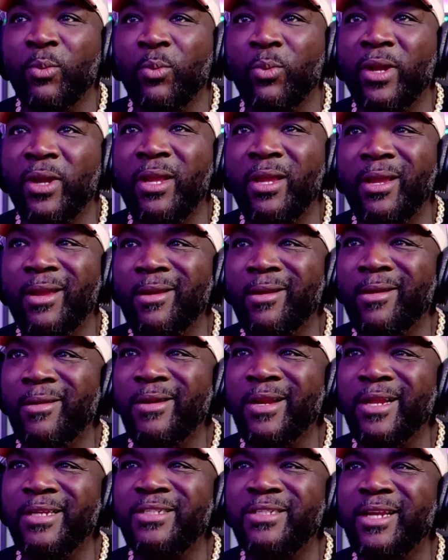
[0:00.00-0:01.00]
Weird.
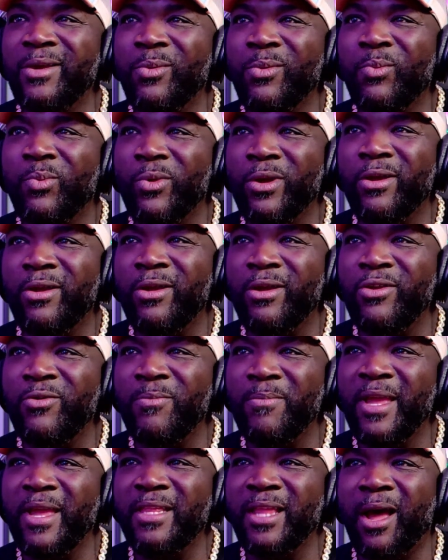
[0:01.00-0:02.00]
That shit weird. You
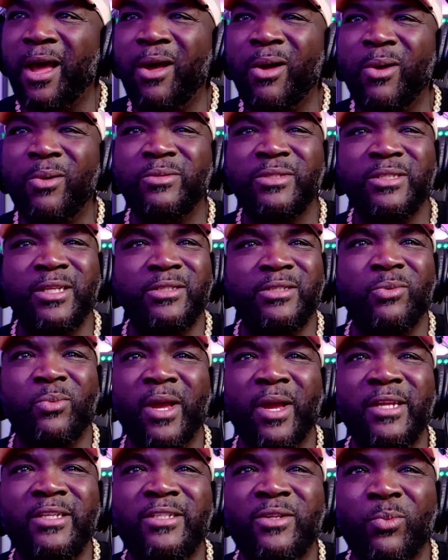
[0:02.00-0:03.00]
make the whole
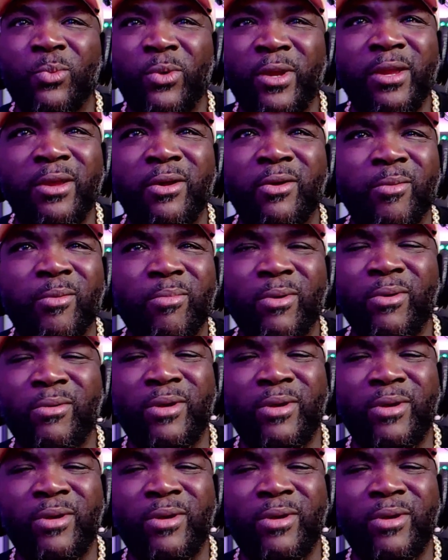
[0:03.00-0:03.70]
situation weird, bro.